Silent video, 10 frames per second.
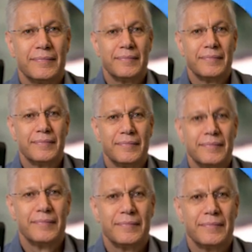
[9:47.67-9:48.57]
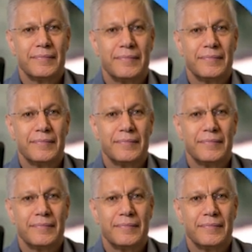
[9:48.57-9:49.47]

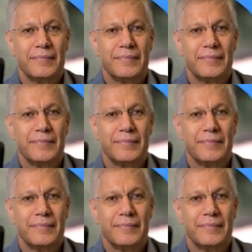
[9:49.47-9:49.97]
(no one is talking)